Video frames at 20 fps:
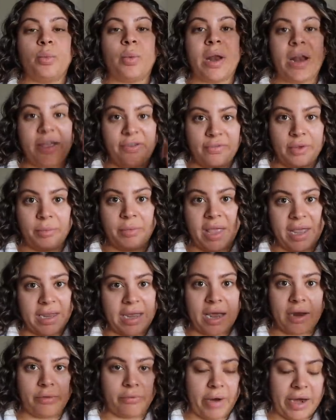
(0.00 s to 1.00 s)
when I filmed that
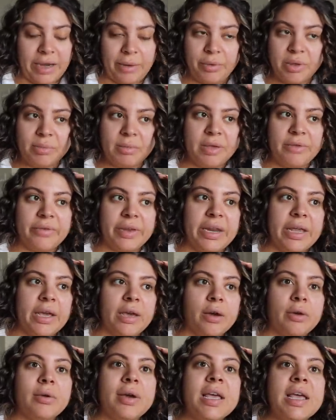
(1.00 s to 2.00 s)
Get Ready With Me
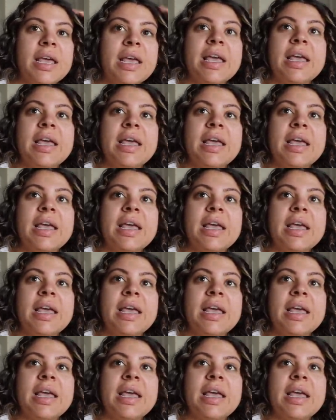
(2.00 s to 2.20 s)
video,